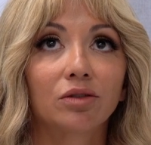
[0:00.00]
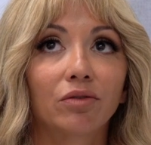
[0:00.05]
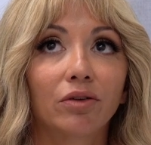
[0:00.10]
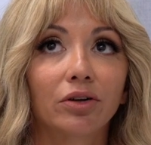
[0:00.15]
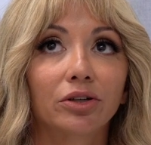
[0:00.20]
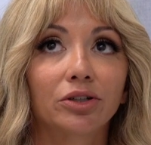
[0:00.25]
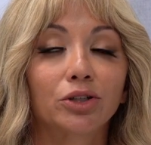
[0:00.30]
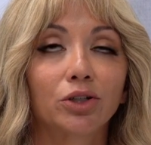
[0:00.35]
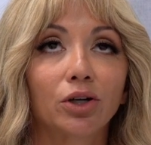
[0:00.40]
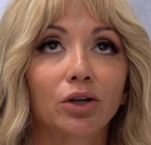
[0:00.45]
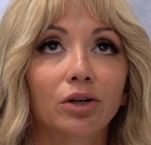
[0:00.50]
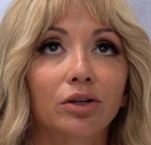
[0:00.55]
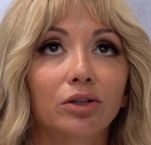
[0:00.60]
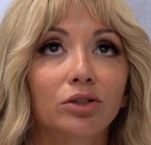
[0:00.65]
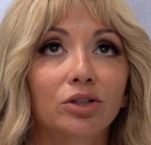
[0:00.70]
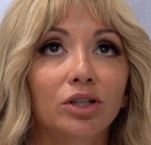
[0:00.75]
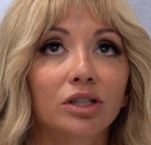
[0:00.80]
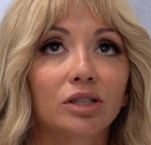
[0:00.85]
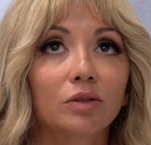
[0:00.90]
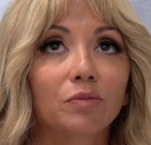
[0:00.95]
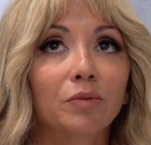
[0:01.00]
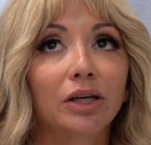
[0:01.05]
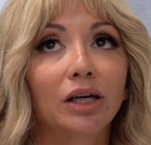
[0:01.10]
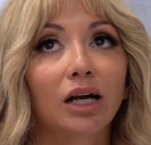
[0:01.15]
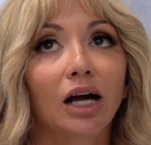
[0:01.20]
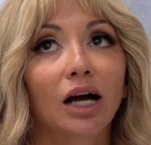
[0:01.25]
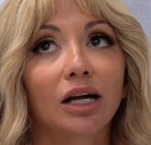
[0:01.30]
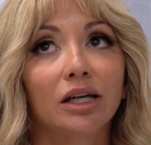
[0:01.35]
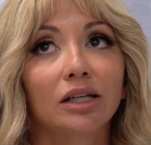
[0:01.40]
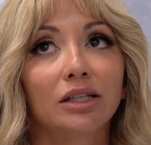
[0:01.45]
for sure, just
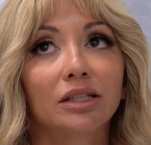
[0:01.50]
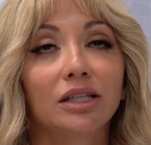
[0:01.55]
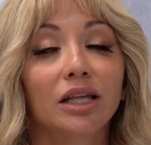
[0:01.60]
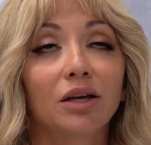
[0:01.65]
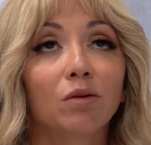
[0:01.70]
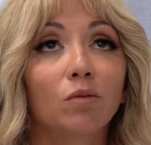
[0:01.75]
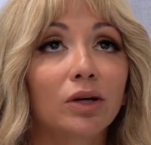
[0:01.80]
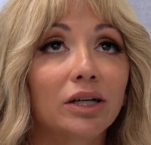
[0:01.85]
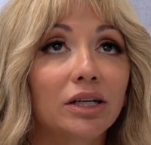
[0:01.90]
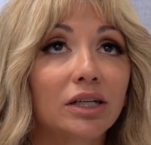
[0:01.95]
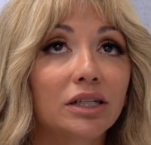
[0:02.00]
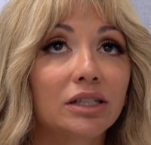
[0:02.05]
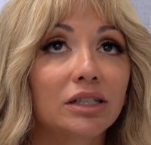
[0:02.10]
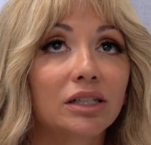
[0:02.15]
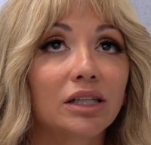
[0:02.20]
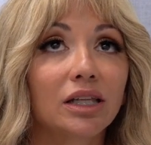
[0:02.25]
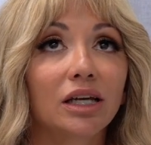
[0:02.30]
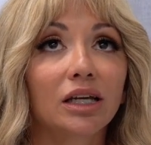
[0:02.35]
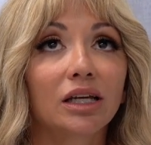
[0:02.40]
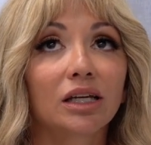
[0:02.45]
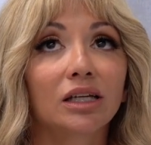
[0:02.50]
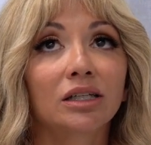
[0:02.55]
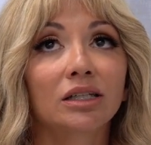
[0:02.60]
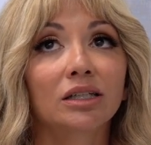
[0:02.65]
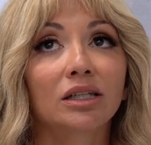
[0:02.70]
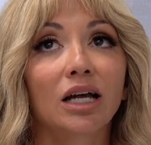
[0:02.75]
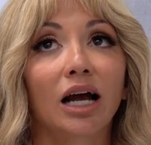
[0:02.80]
because they witnessed things.